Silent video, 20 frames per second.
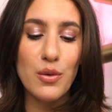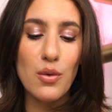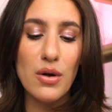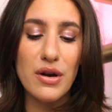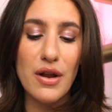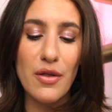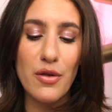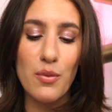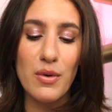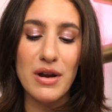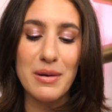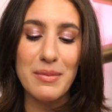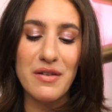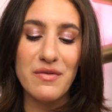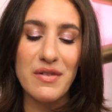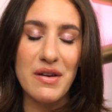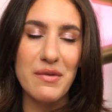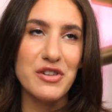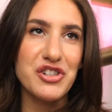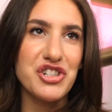Another one of my
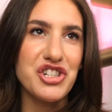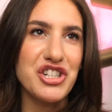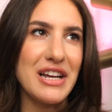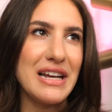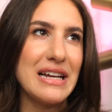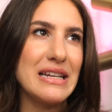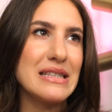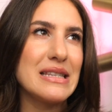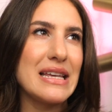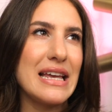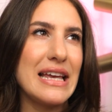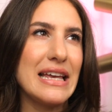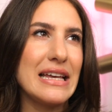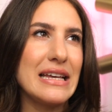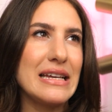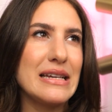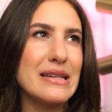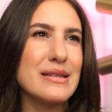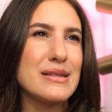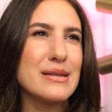favorite shades
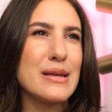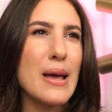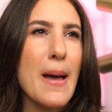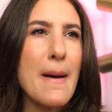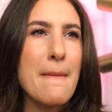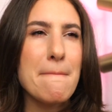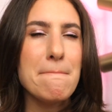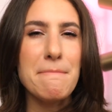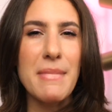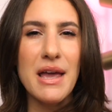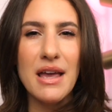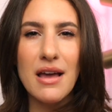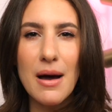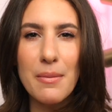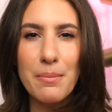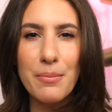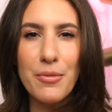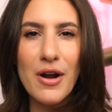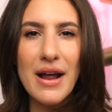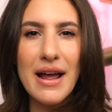is
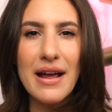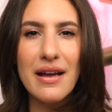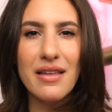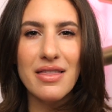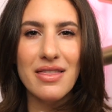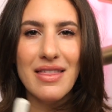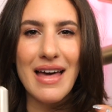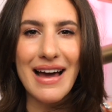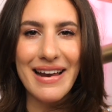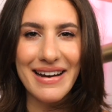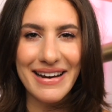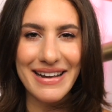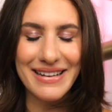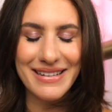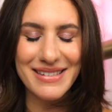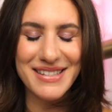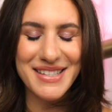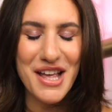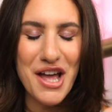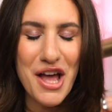Makeup Break. That
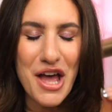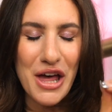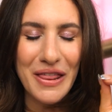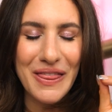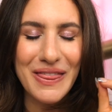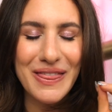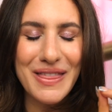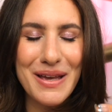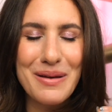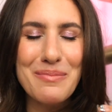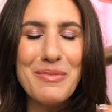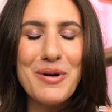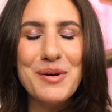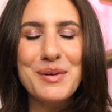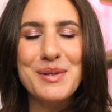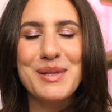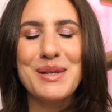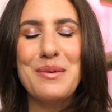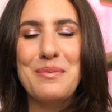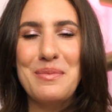is the
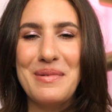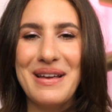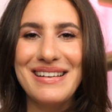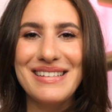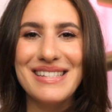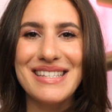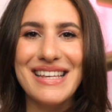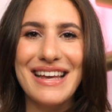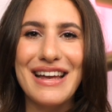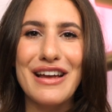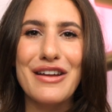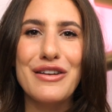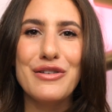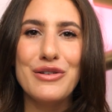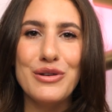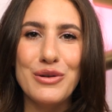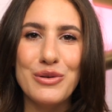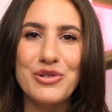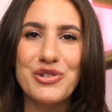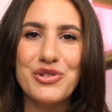most amazing
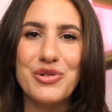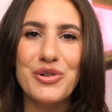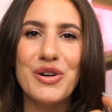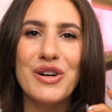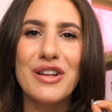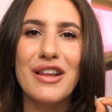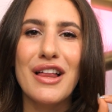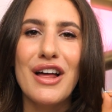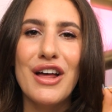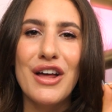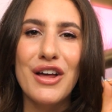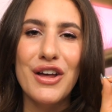neutral